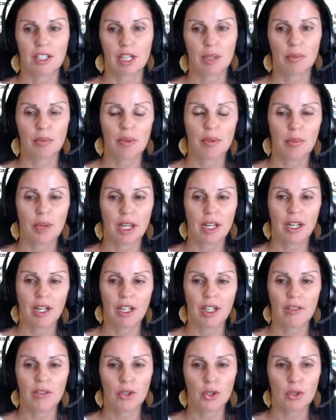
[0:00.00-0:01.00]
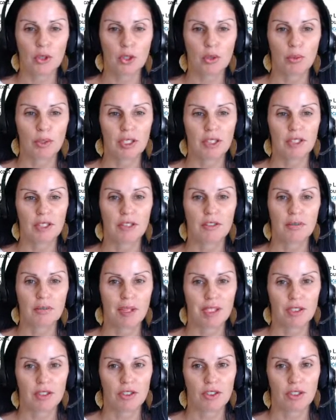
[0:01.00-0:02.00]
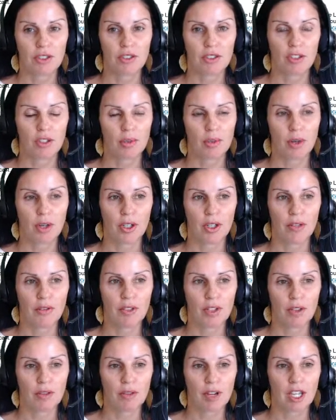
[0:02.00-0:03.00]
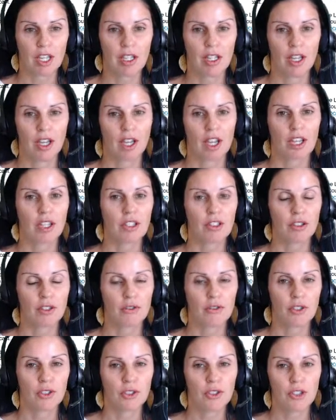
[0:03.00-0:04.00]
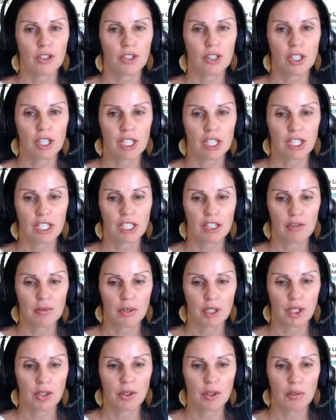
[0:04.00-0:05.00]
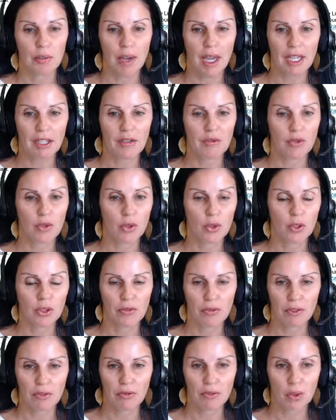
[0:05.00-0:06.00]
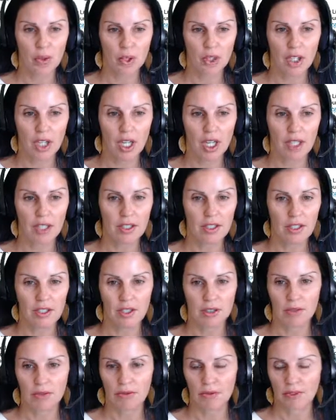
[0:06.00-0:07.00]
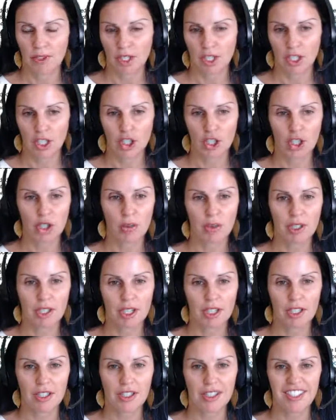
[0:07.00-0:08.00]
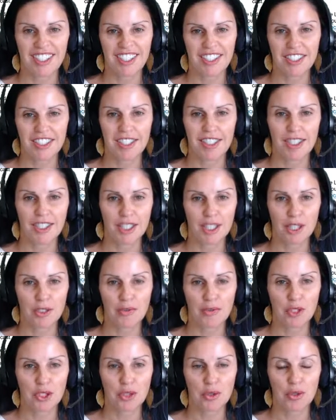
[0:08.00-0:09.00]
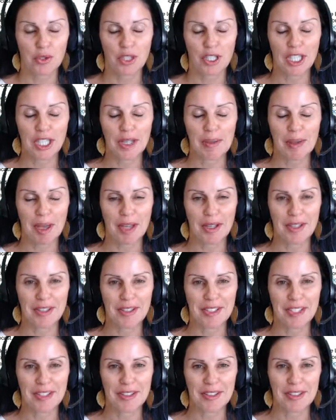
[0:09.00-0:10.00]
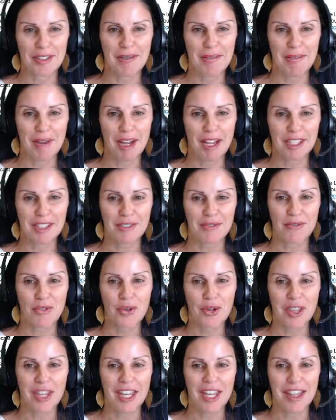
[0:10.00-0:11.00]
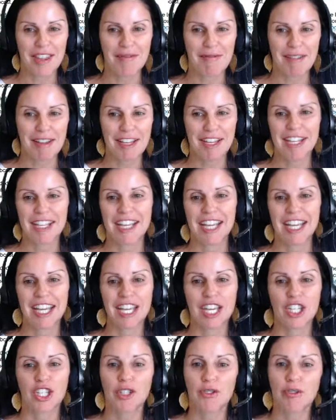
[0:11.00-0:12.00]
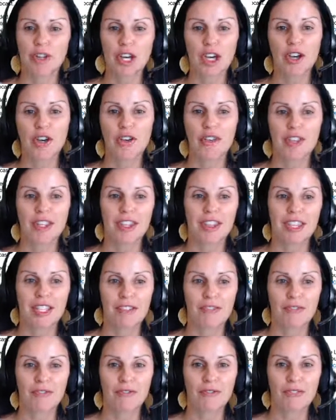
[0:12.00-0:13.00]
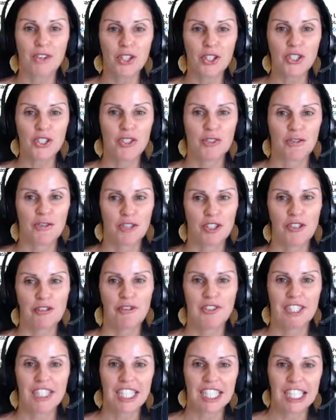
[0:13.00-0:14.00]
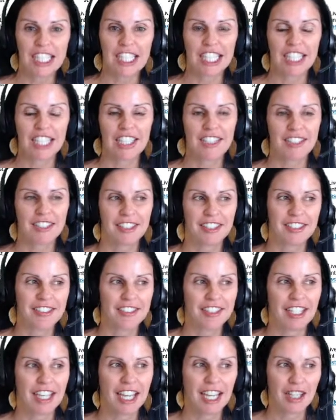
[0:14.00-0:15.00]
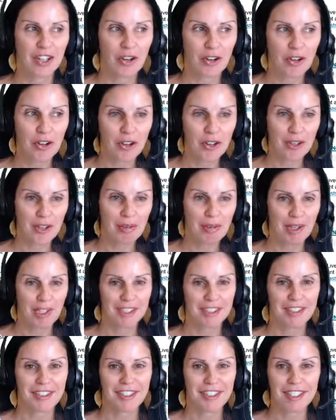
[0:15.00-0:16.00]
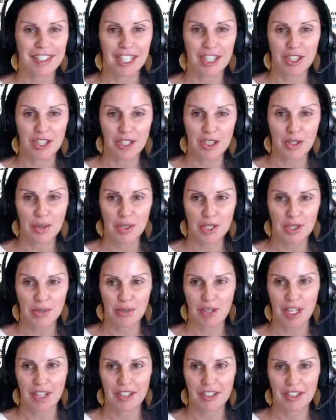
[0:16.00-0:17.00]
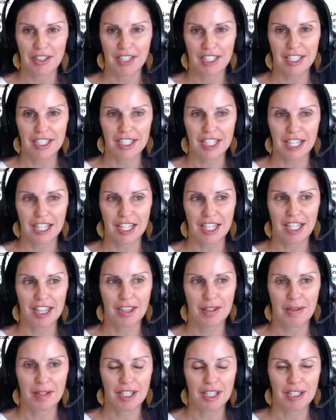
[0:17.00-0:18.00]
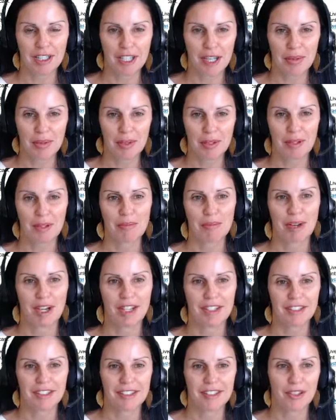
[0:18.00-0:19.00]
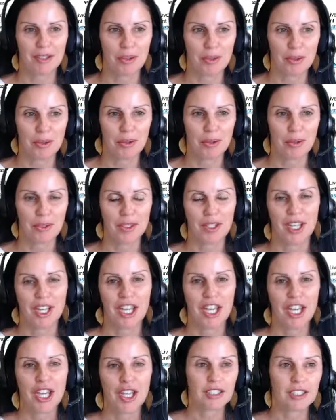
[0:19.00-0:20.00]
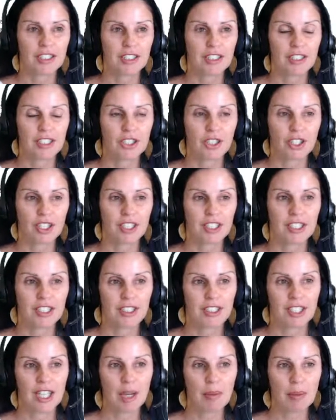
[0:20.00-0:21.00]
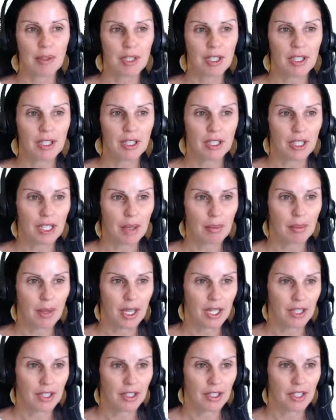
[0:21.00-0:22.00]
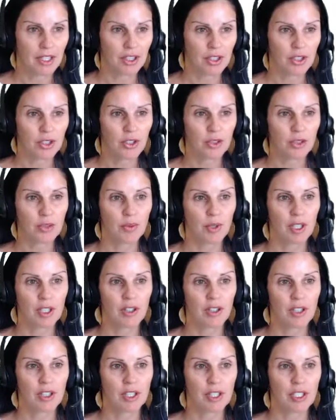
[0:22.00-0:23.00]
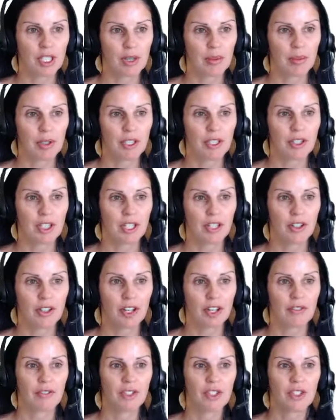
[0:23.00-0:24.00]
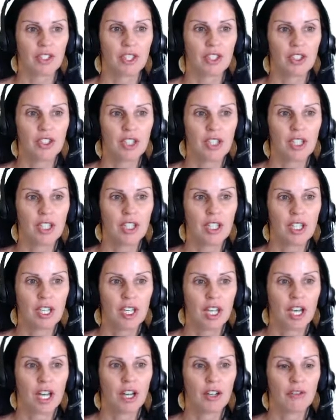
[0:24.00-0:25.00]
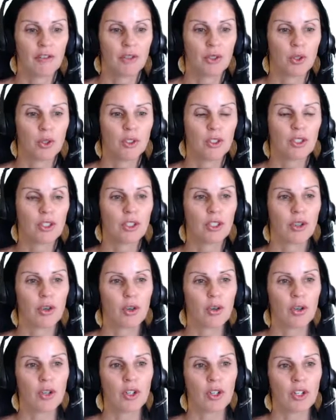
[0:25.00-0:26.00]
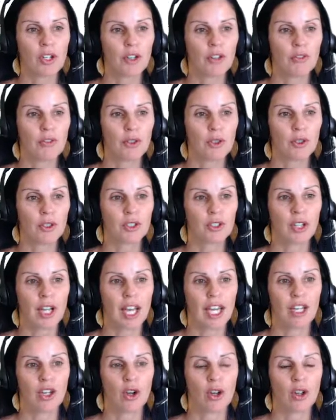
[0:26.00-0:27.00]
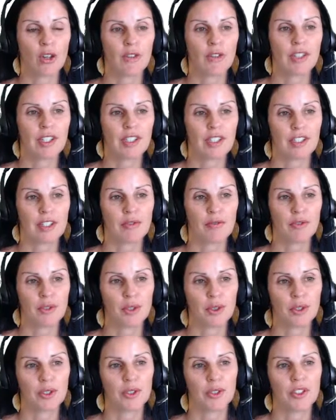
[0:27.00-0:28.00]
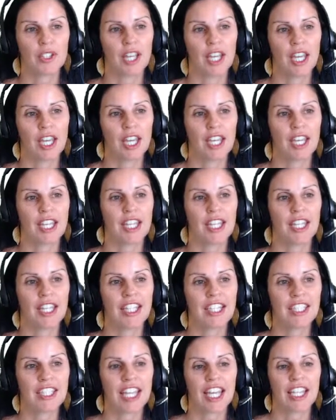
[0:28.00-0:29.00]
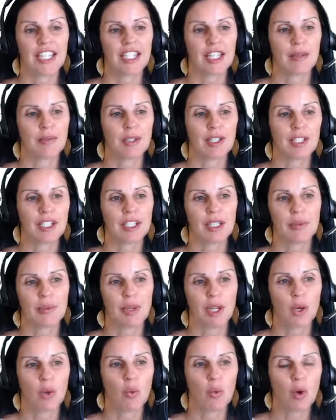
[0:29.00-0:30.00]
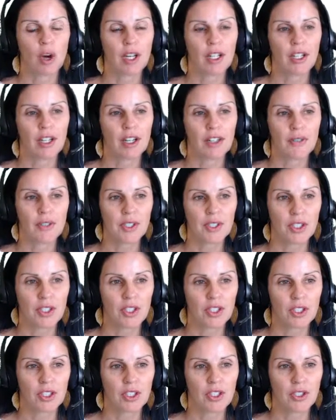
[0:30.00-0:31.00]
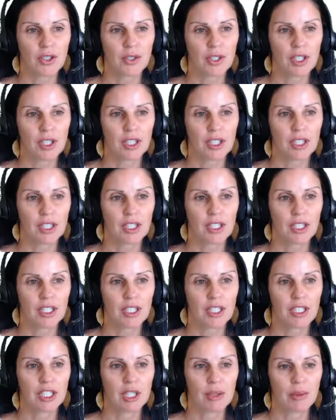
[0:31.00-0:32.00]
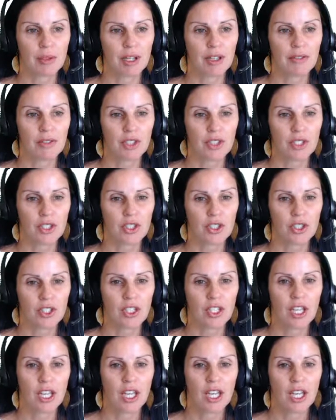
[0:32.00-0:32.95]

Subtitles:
up repetitive or duplicative messages that are part of a thread. So if you and your client have been going back and forth for 4 days and you've accumulated 16 individual emails in your inbox for that thread, you know that the first 15 contain all the messages that the newest one, the 16th, the one at the top of your inbox, holds. You can tap on the cleanup button and choose whether to clean up an entire conversation, a folder, or a folder and all of its subfolders. In this case, I'm just going to pick one conversation, so I click Cleanup Conversation,